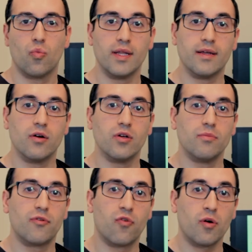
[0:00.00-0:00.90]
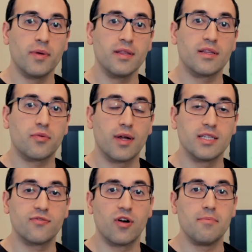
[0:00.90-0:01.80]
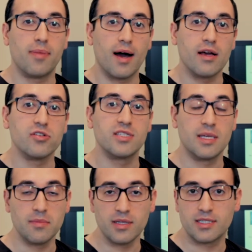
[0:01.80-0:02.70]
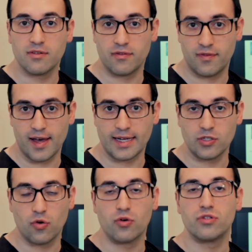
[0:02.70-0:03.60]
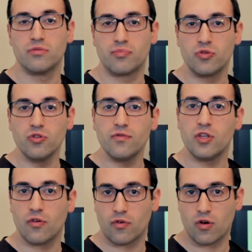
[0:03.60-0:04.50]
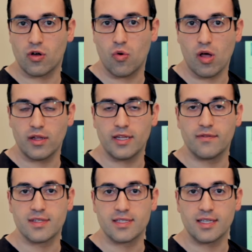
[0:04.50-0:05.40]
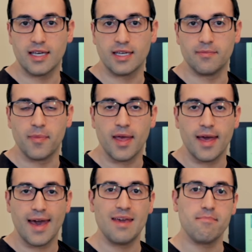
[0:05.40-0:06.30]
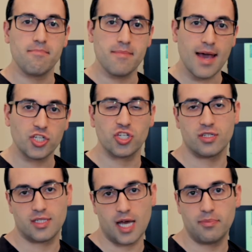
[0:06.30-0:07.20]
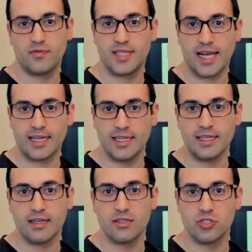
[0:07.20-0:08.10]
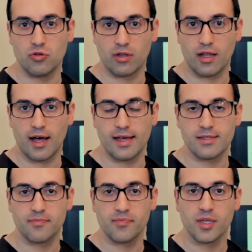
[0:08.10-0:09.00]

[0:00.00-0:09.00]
When performing the threads for a biostimulative effect or to improve the overall quality of the skin, a mesh type of technique is utilized.